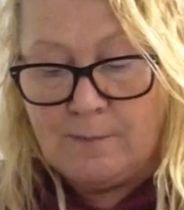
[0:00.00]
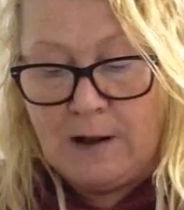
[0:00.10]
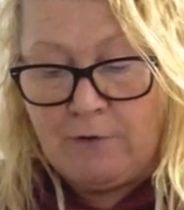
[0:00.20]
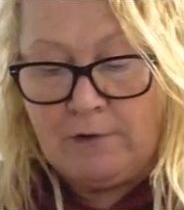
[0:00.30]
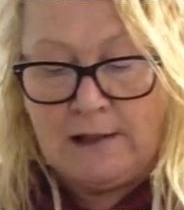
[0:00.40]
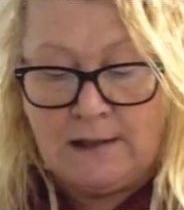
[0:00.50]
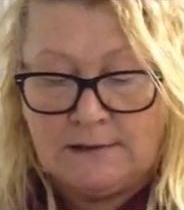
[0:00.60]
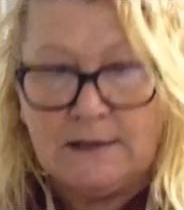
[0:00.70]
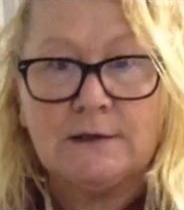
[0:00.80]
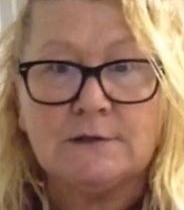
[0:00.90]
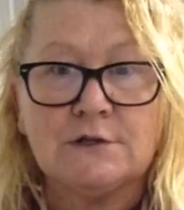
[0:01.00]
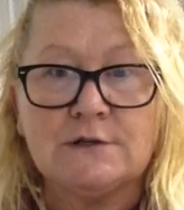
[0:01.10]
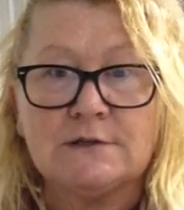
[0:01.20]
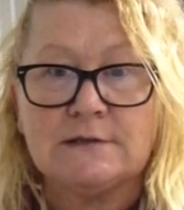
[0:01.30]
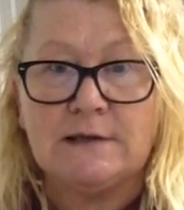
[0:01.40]
parallel to
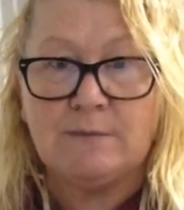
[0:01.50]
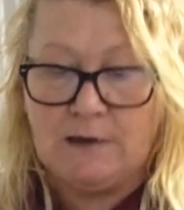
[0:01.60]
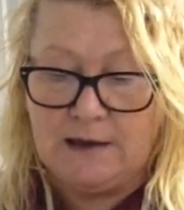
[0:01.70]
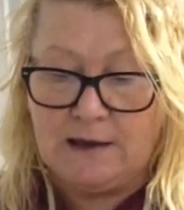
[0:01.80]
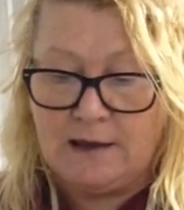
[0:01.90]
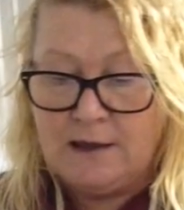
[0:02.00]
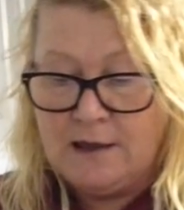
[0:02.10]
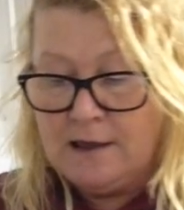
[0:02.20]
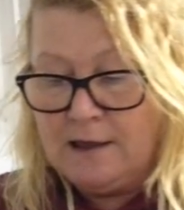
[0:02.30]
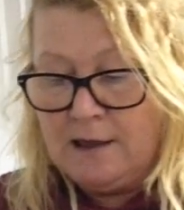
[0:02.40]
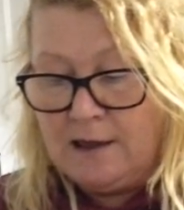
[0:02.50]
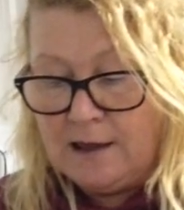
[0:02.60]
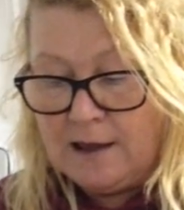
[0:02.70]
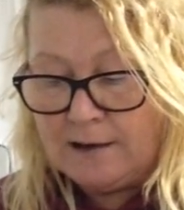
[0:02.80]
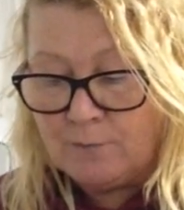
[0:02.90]
the seam here,
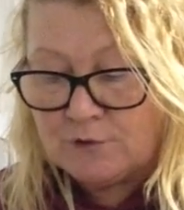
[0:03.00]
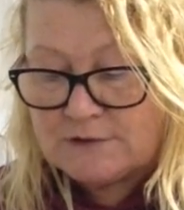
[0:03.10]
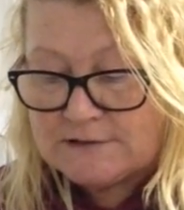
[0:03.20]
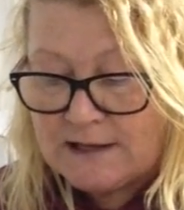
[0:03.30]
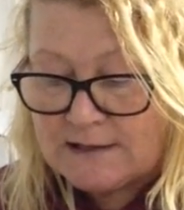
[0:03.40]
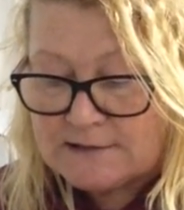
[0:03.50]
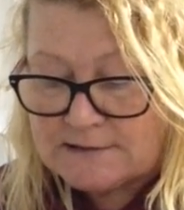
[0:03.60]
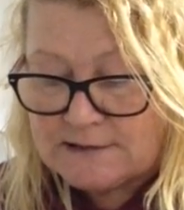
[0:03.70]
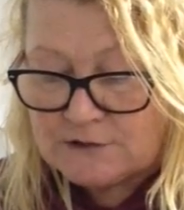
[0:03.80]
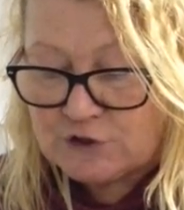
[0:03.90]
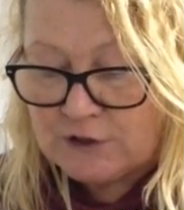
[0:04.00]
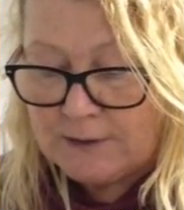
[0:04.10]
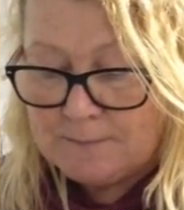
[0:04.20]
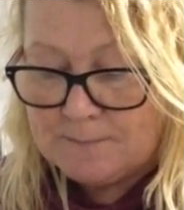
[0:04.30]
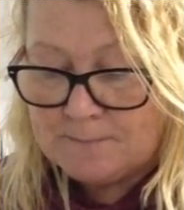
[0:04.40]
and I'm going to start
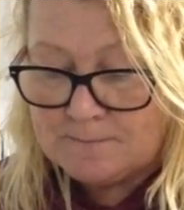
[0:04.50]
stitching,